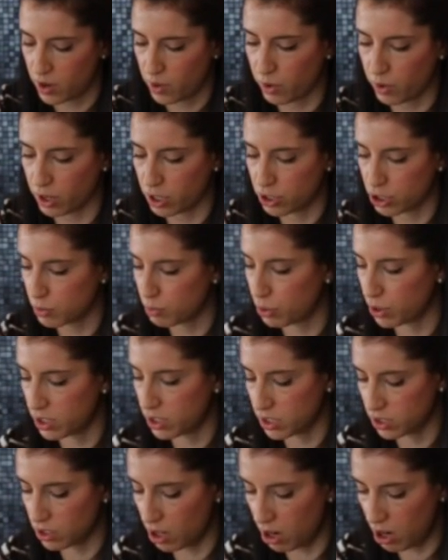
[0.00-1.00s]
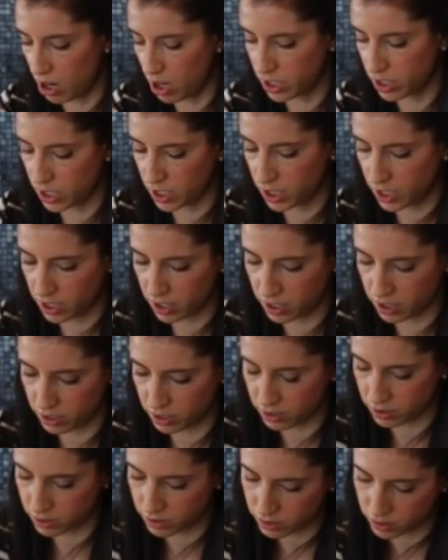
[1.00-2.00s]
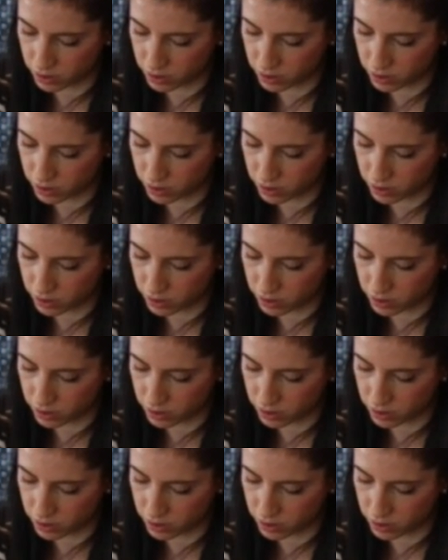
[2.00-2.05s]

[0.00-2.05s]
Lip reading: I'm gonna just put these all in here.